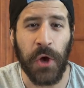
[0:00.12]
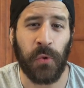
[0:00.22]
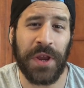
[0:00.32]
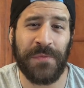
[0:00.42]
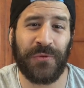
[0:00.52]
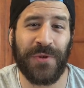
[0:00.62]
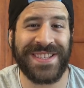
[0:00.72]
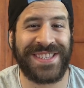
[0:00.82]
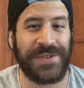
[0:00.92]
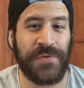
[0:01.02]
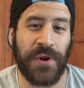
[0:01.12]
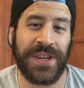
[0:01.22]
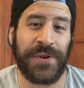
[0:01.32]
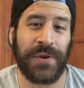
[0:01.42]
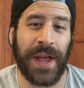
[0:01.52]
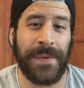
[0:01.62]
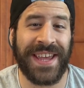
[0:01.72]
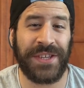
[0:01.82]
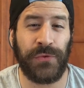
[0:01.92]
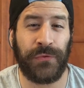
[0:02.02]
What up friends, Liron here,
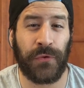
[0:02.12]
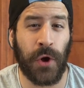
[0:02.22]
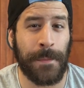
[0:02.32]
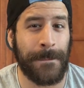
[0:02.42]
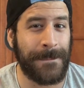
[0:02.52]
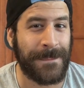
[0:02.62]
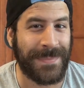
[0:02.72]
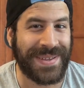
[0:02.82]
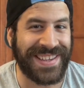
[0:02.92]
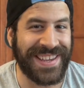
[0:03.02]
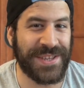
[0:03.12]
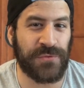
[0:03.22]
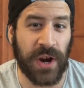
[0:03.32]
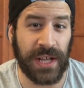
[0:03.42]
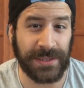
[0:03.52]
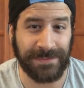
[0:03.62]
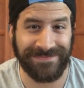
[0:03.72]
coming at you from Israel.